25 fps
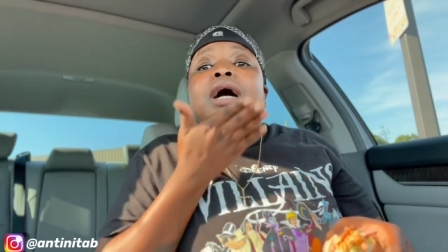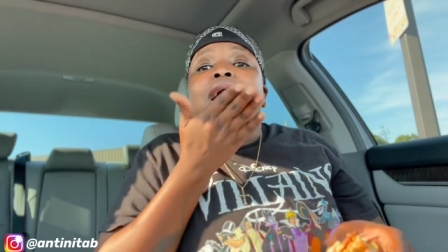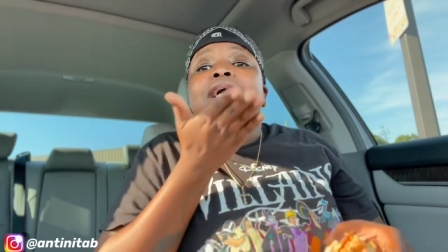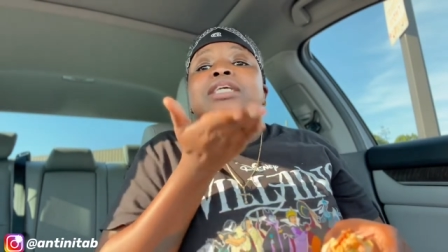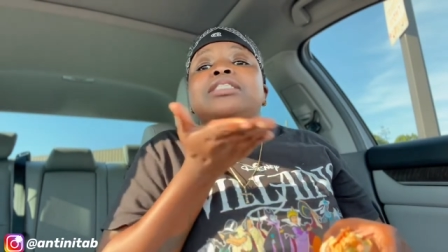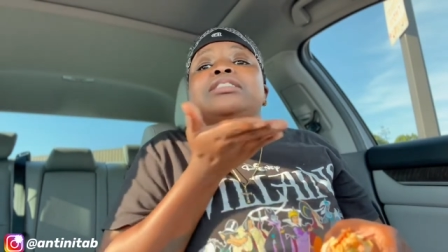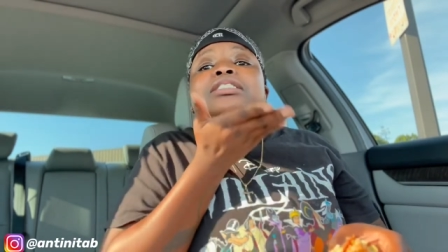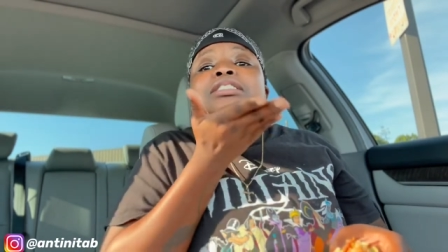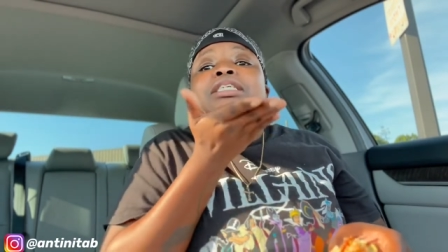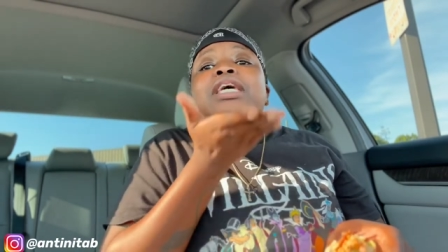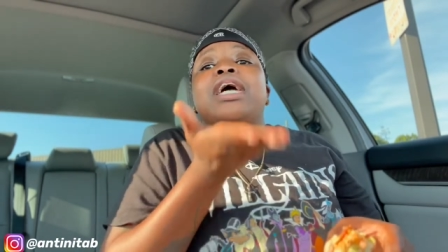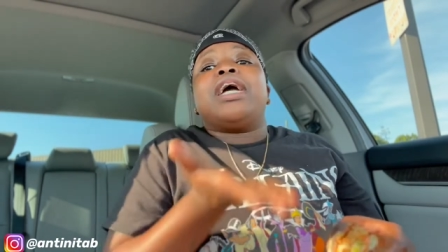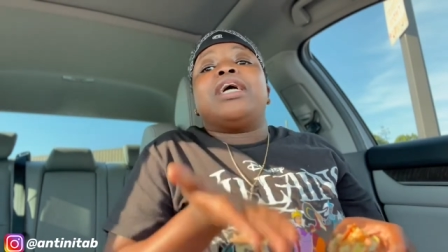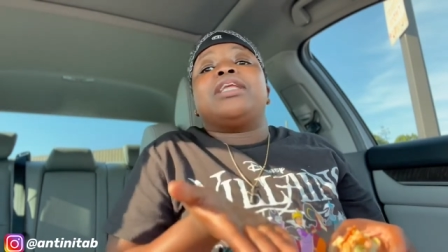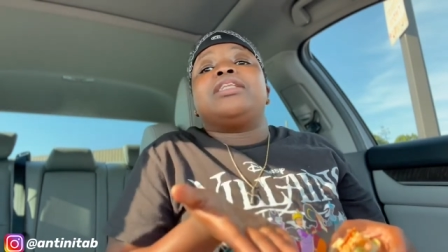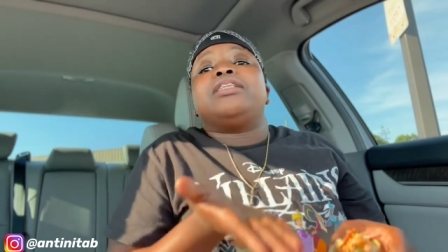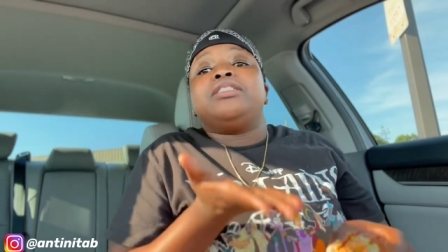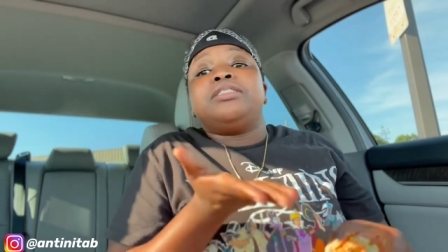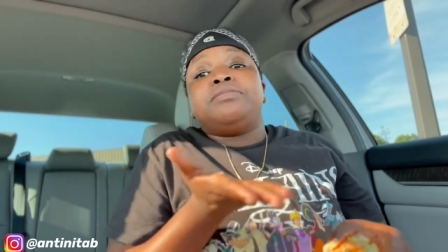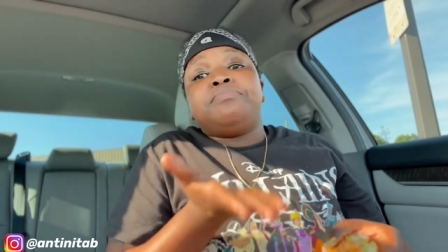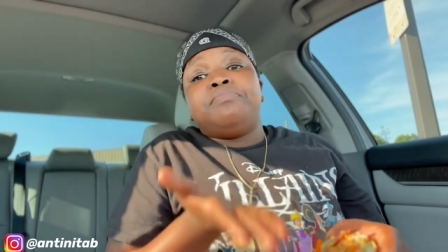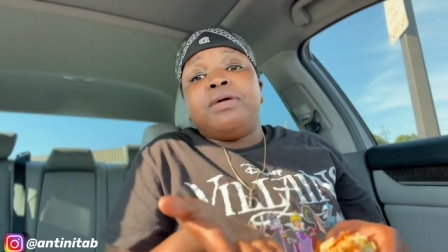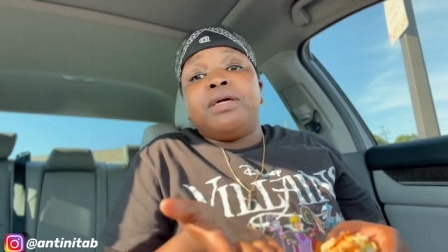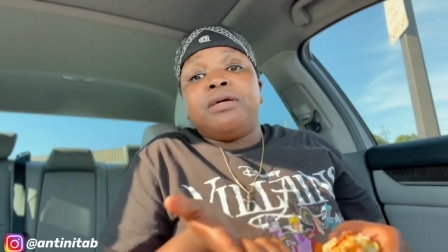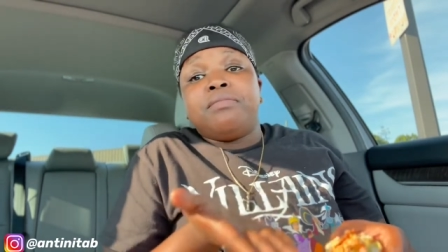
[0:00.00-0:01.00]
I just had to
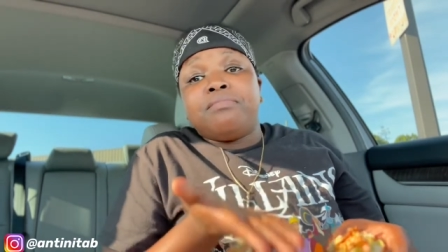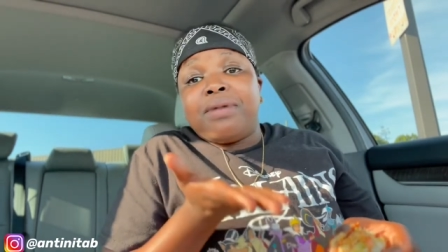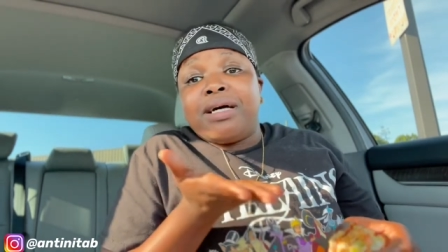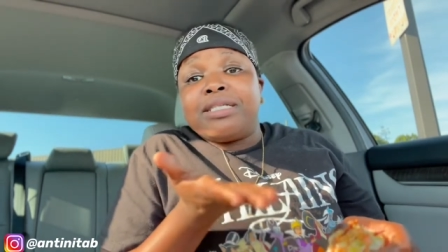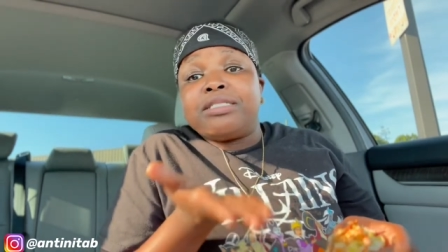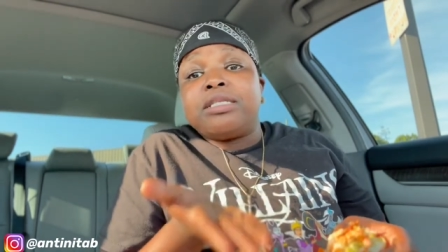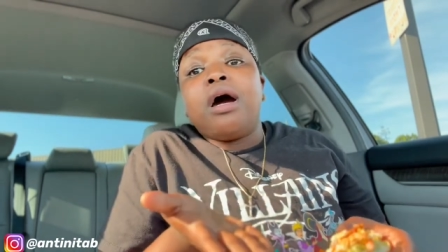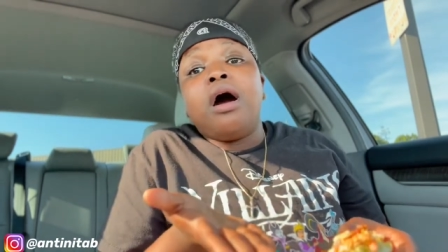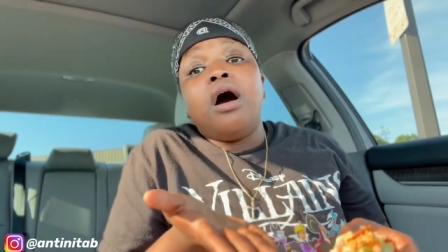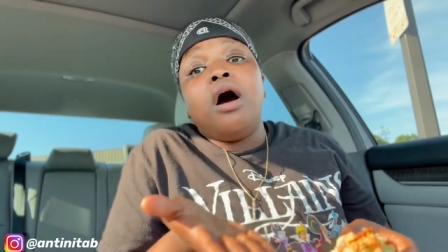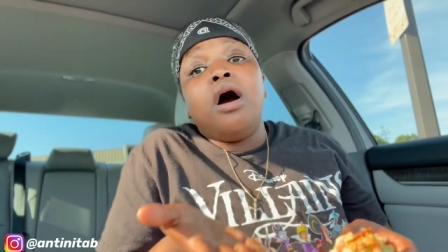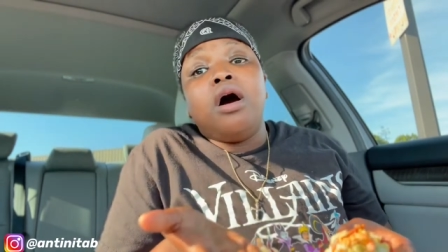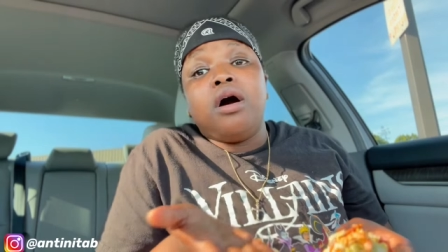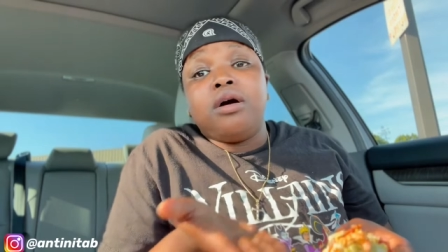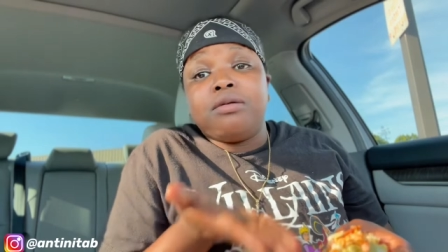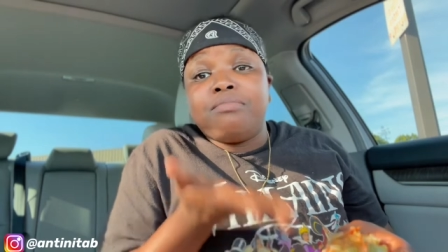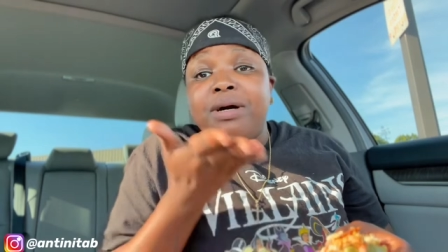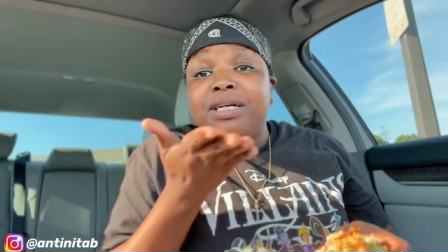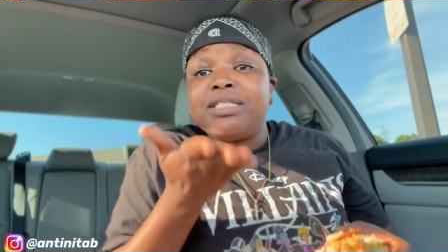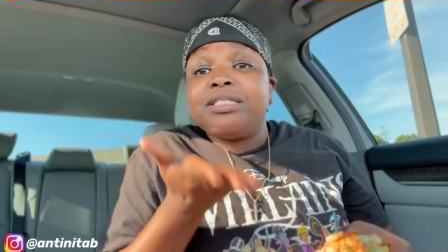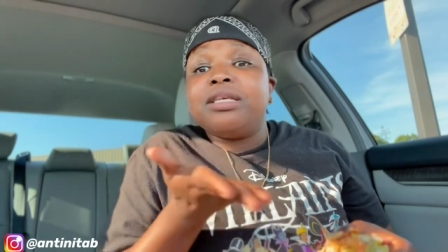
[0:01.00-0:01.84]
speak my tongue. My